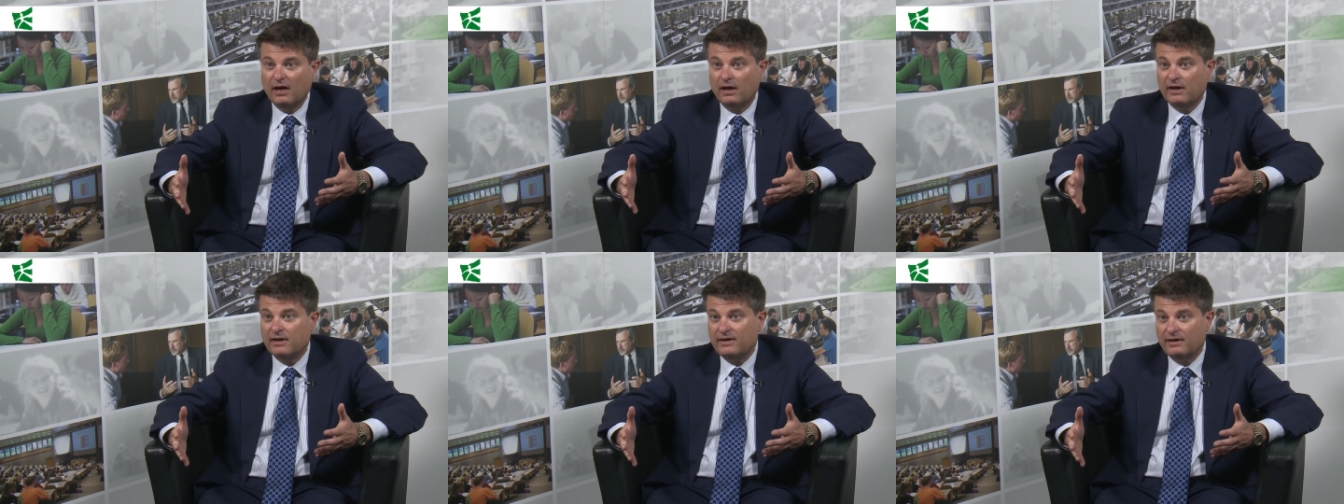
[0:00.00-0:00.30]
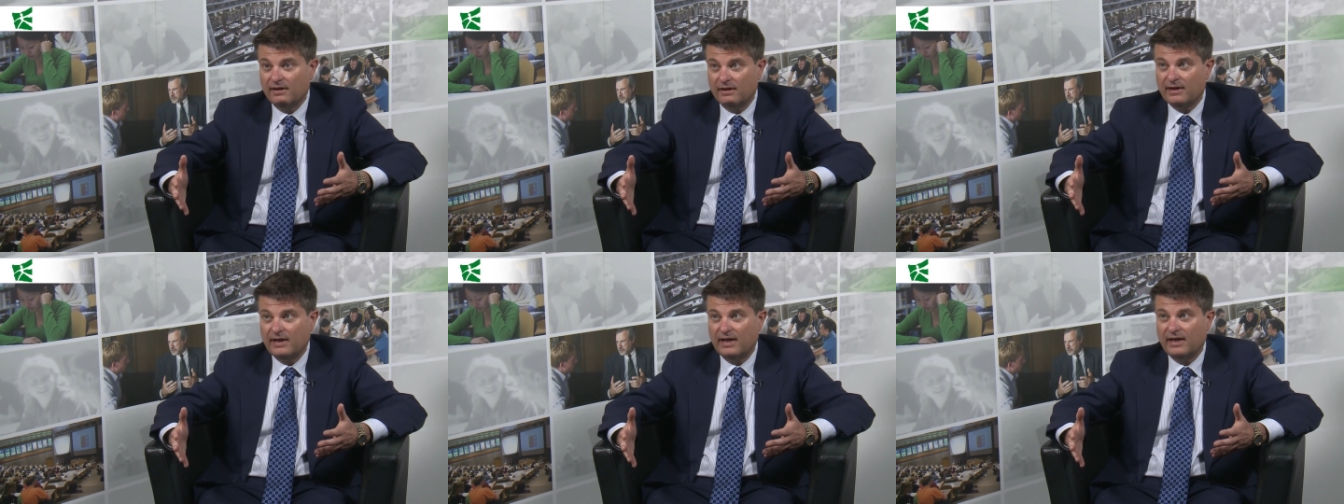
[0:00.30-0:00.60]
On
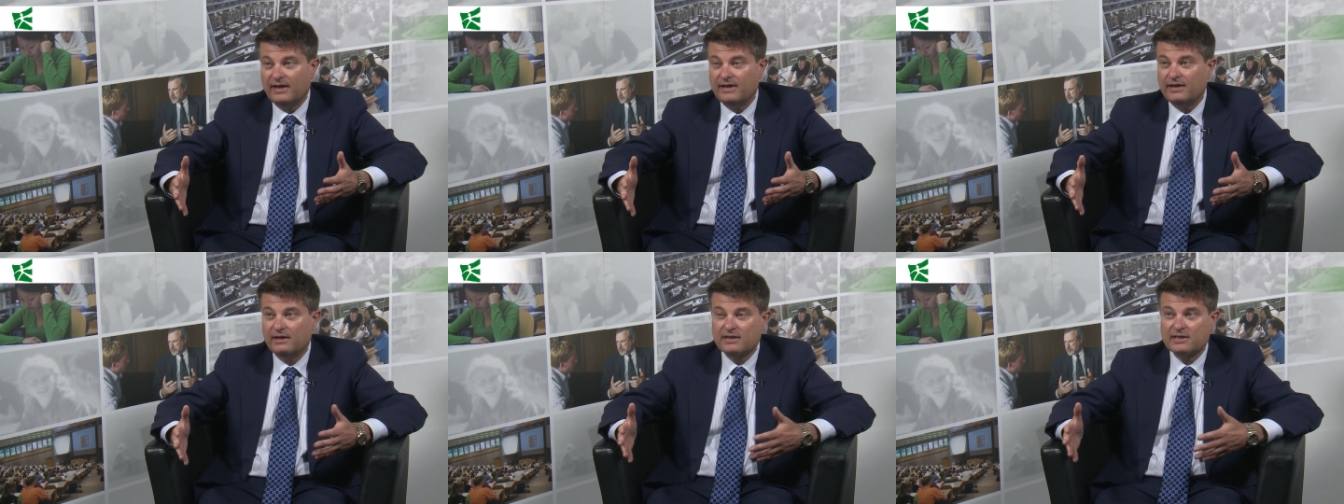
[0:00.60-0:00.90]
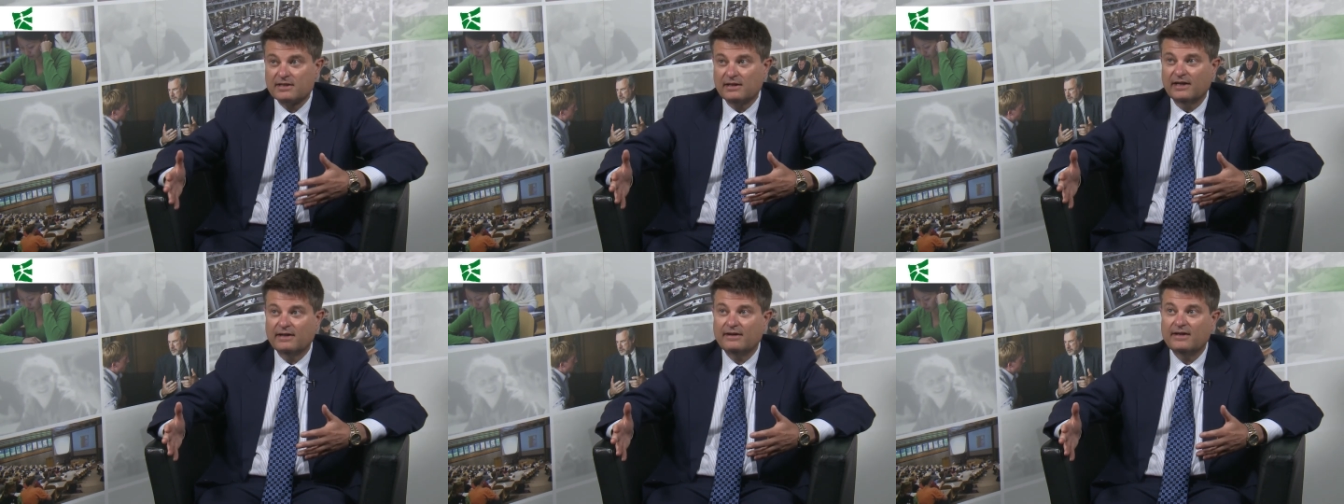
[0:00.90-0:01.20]
the other hand, the other
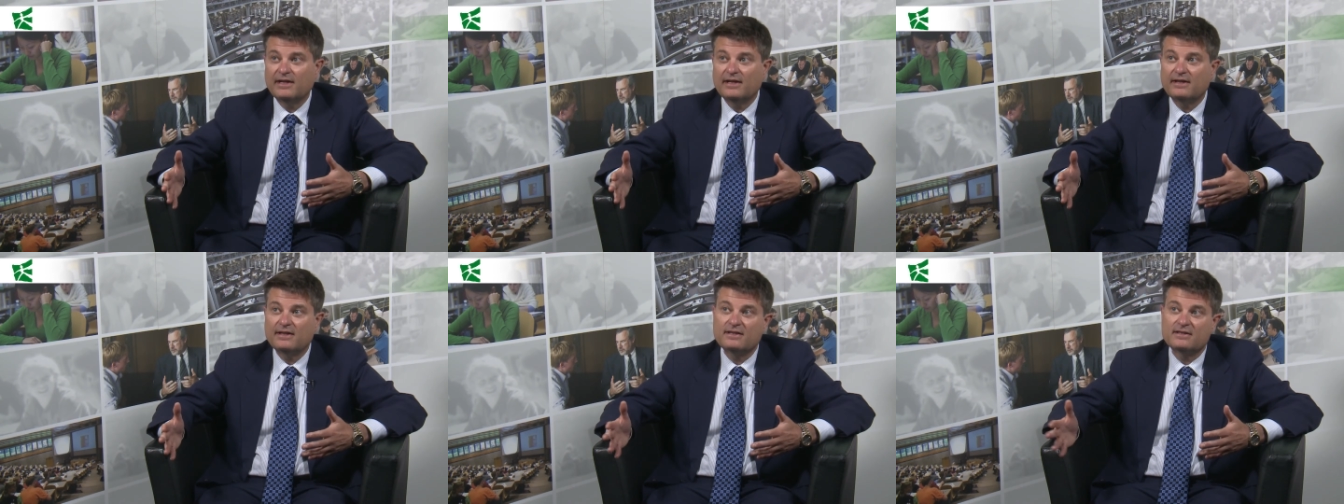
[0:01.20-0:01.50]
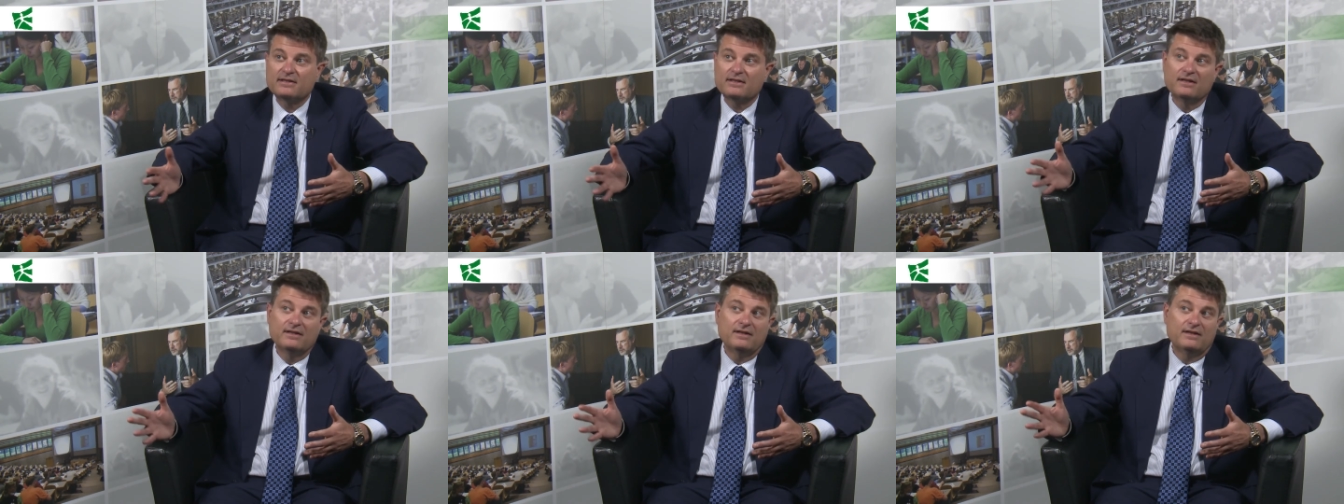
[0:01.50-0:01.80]
side of that
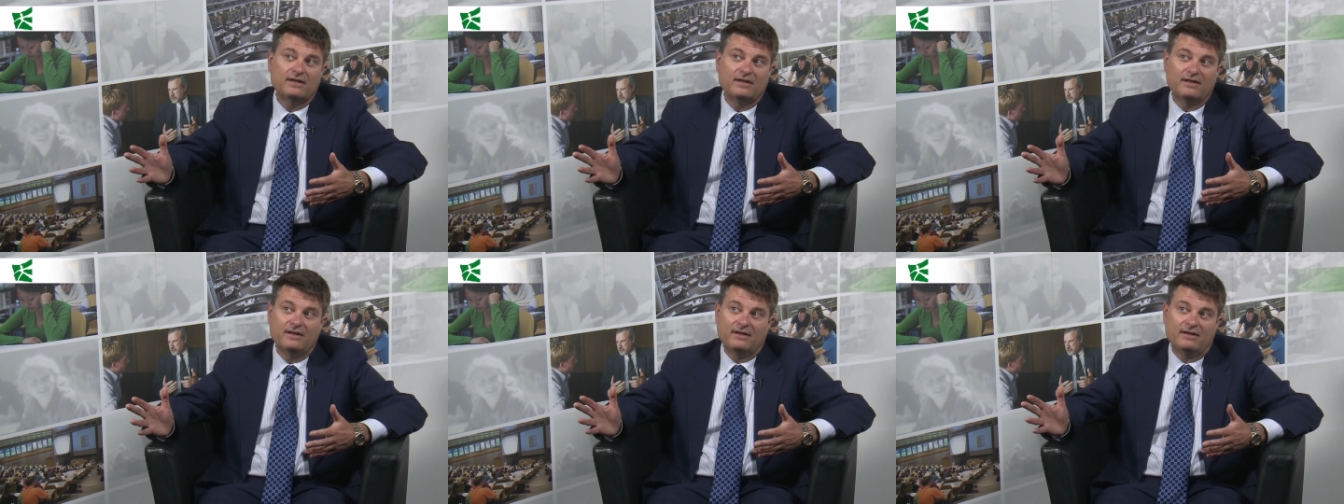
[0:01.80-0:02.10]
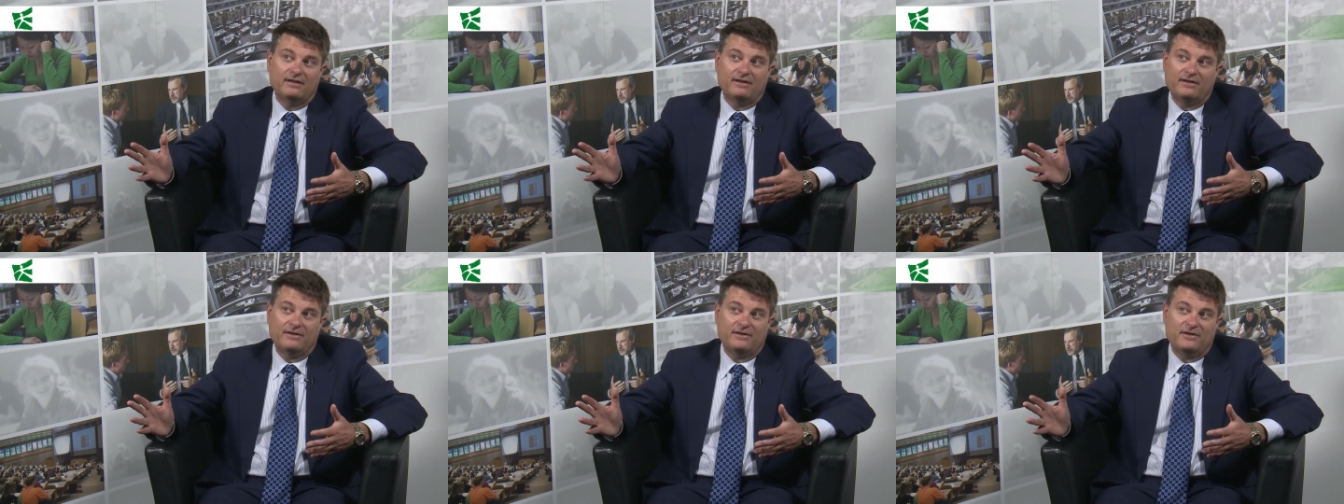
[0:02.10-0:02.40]
is,
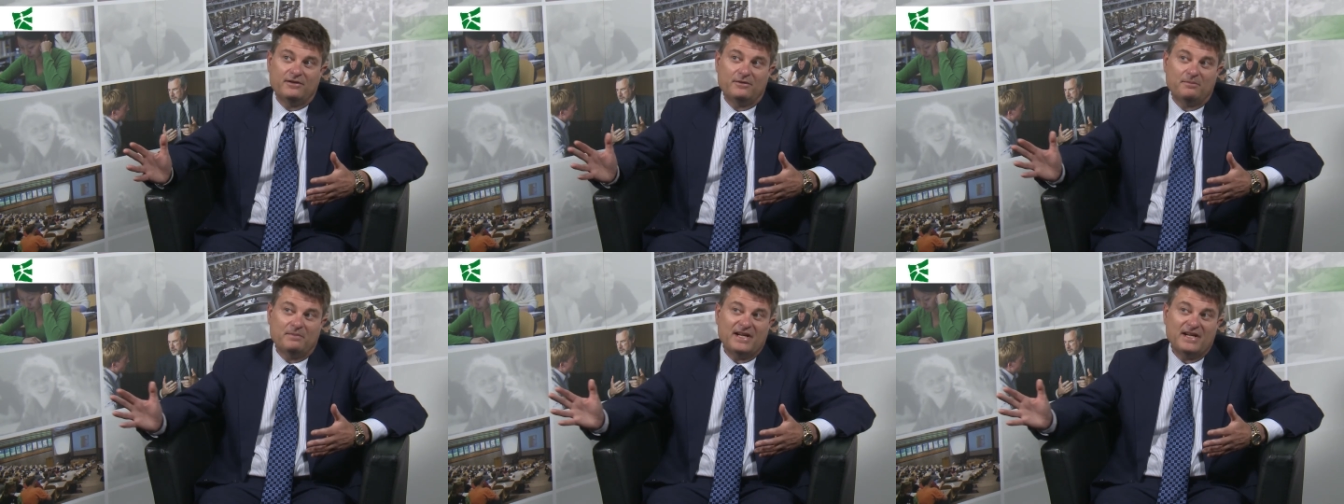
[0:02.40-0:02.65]
you know,